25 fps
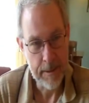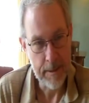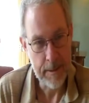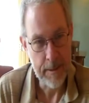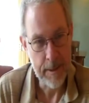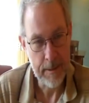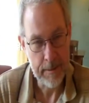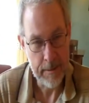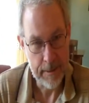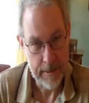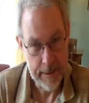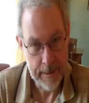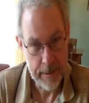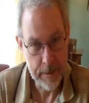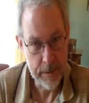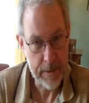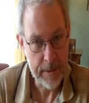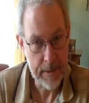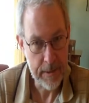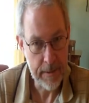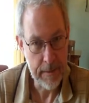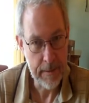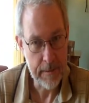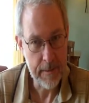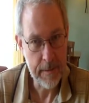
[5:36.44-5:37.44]
And another
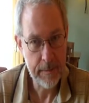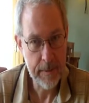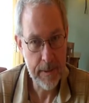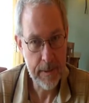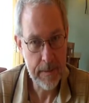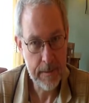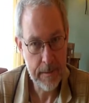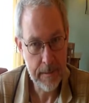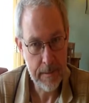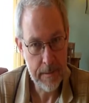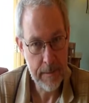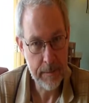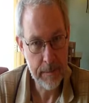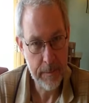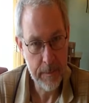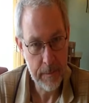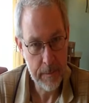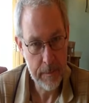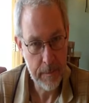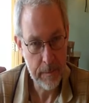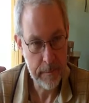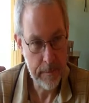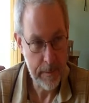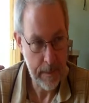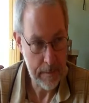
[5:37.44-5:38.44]
interesting aspect, I
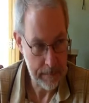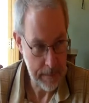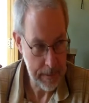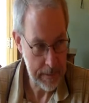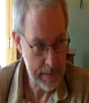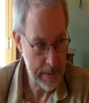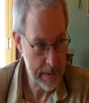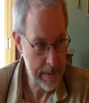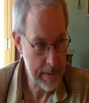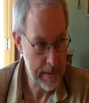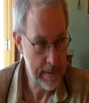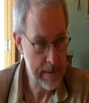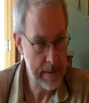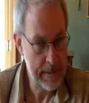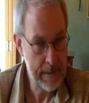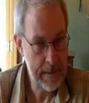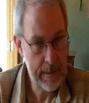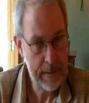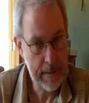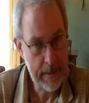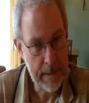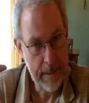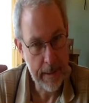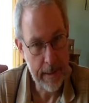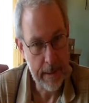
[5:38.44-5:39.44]
suppose, of that particular
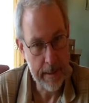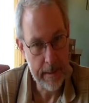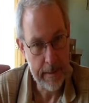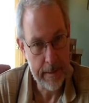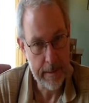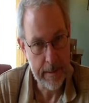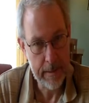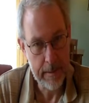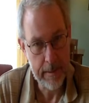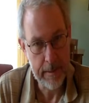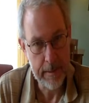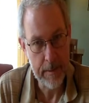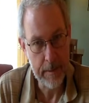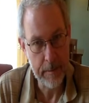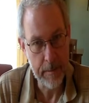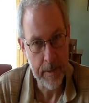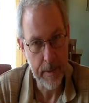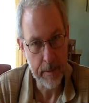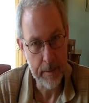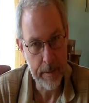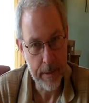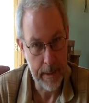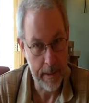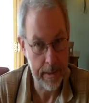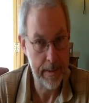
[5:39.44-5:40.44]
case and
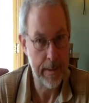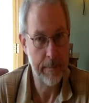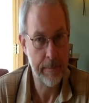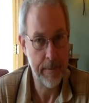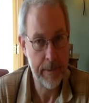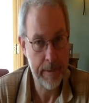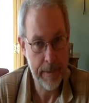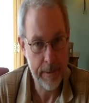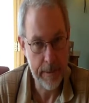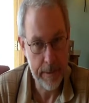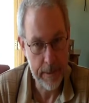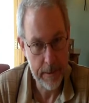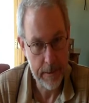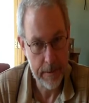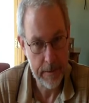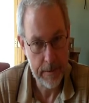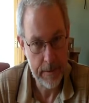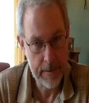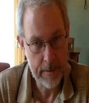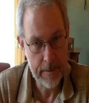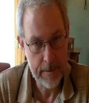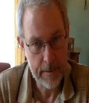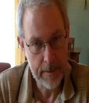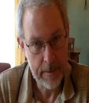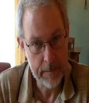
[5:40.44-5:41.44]
inquiry and application,
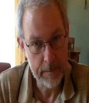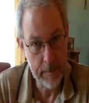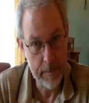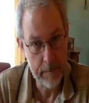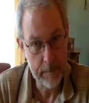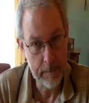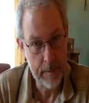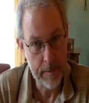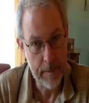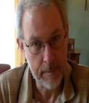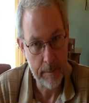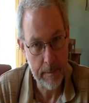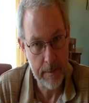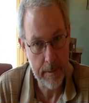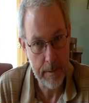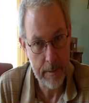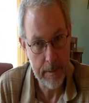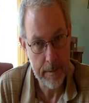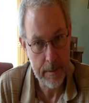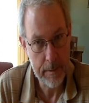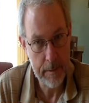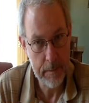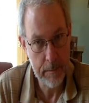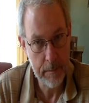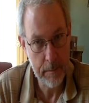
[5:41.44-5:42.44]
the Swinford
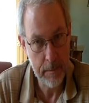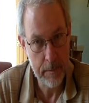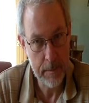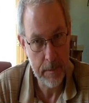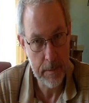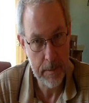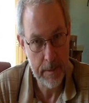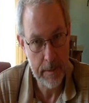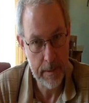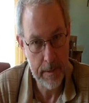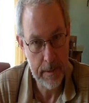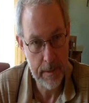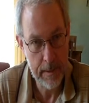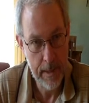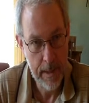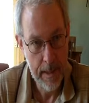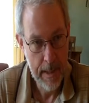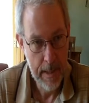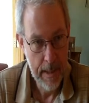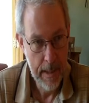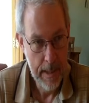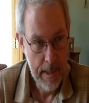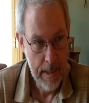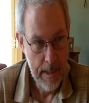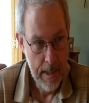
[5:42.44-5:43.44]
application, was
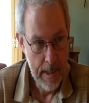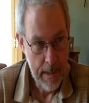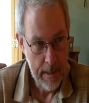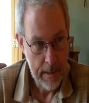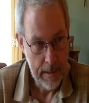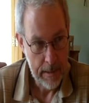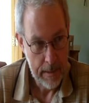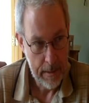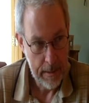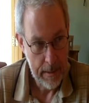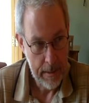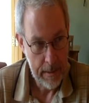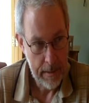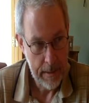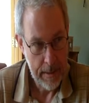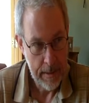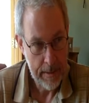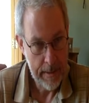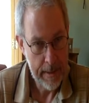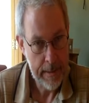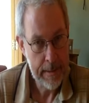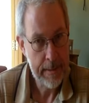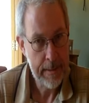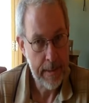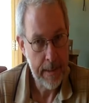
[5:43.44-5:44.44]
the
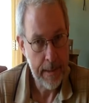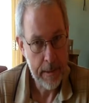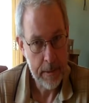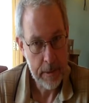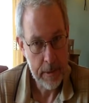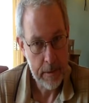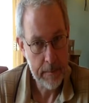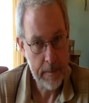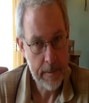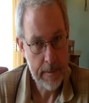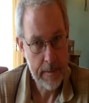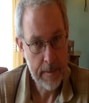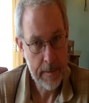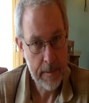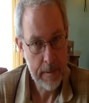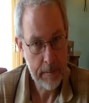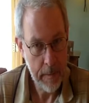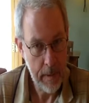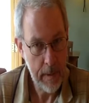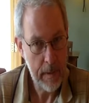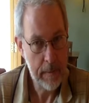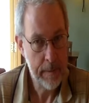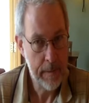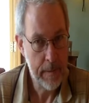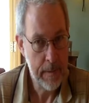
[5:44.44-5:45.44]
interaction with the
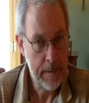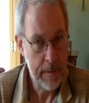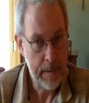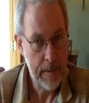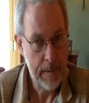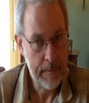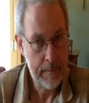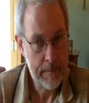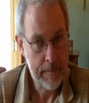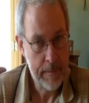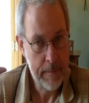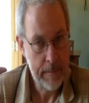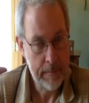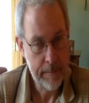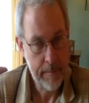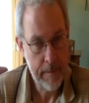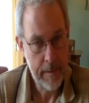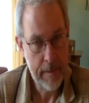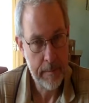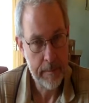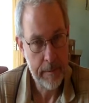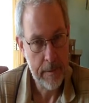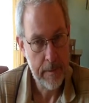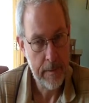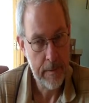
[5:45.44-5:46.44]
developer. The
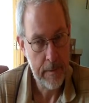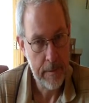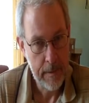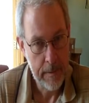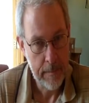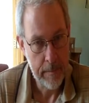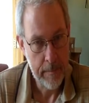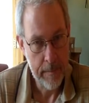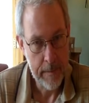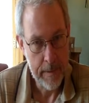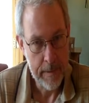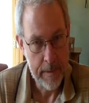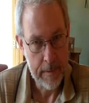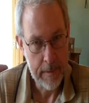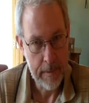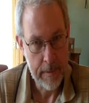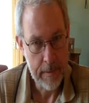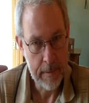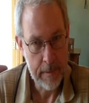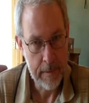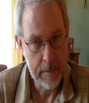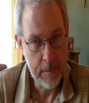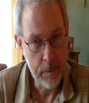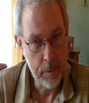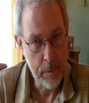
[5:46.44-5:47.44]
developer is
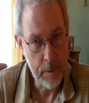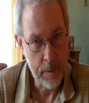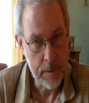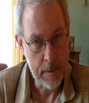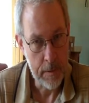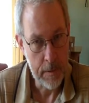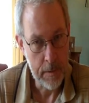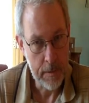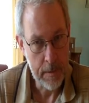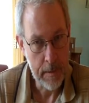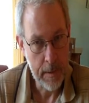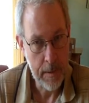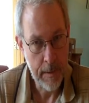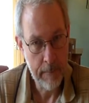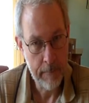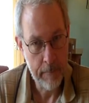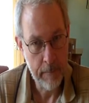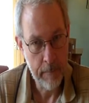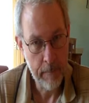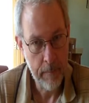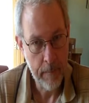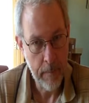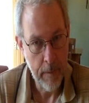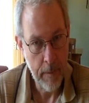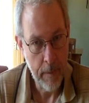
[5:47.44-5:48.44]
Nuon
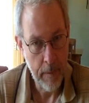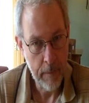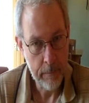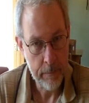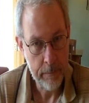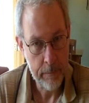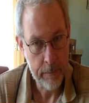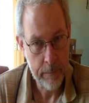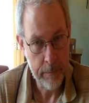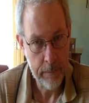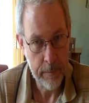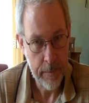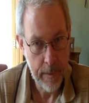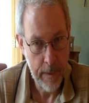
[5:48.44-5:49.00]
of